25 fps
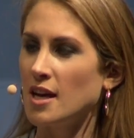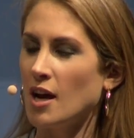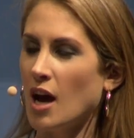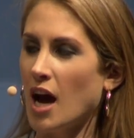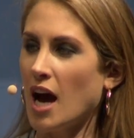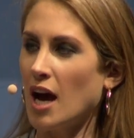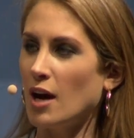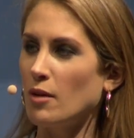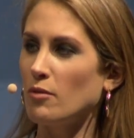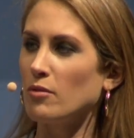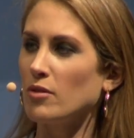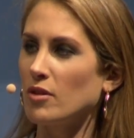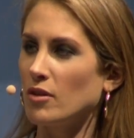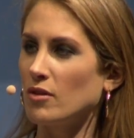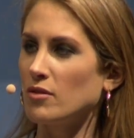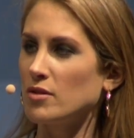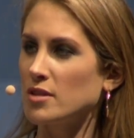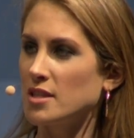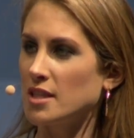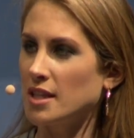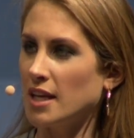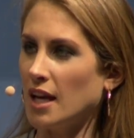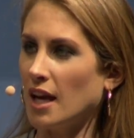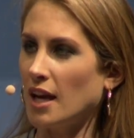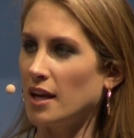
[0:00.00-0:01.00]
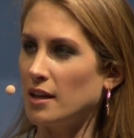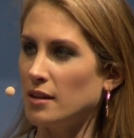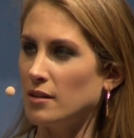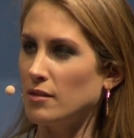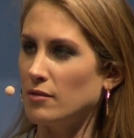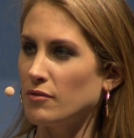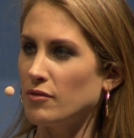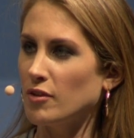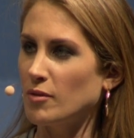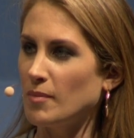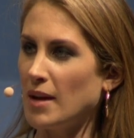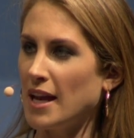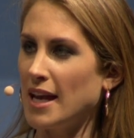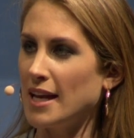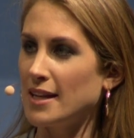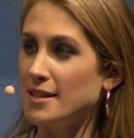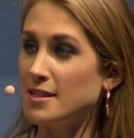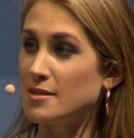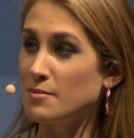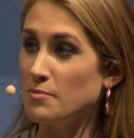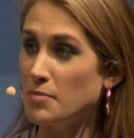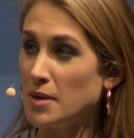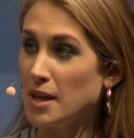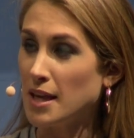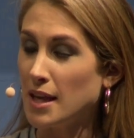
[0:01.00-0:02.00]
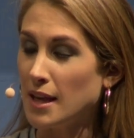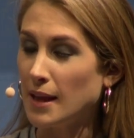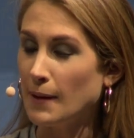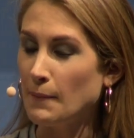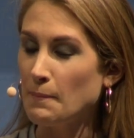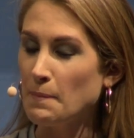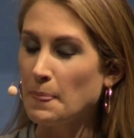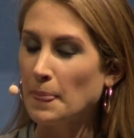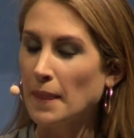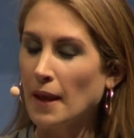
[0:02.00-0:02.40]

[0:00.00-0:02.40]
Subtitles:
how we're going to get from A to B.